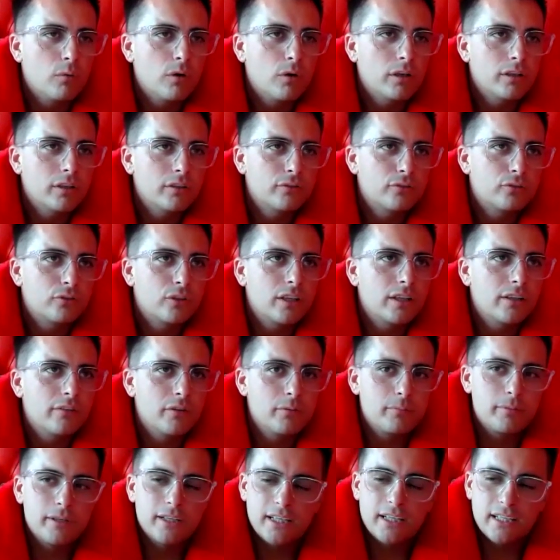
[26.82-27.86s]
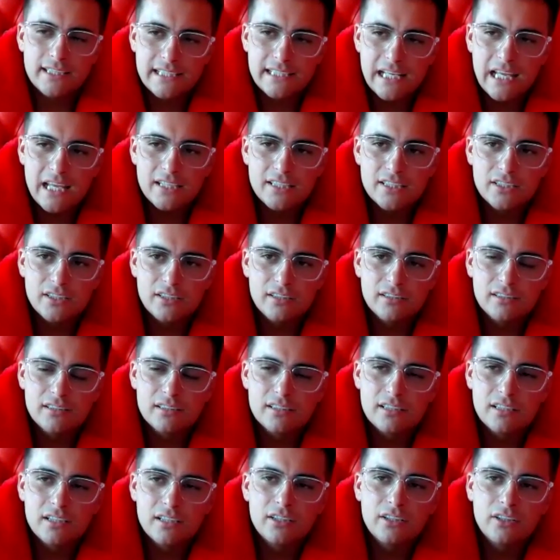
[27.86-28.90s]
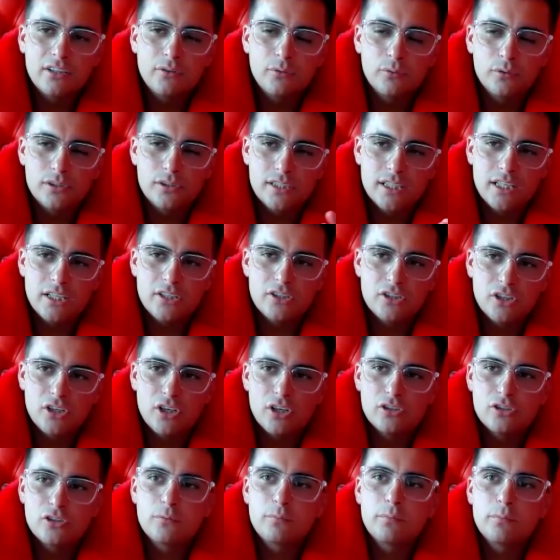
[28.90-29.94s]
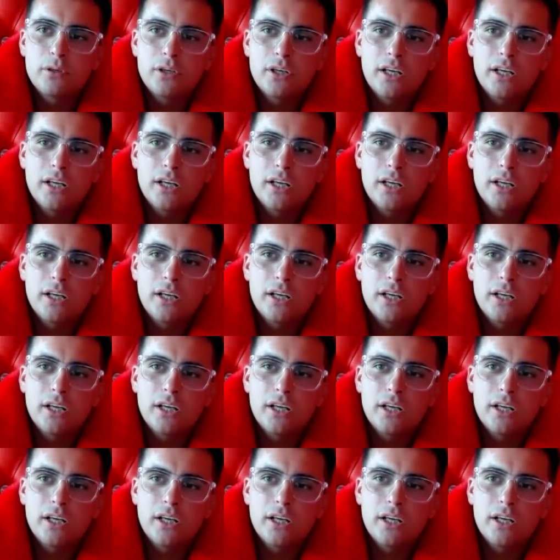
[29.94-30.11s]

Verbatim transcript: what are three of the biggest lessons that you would teach an entrepreneur? for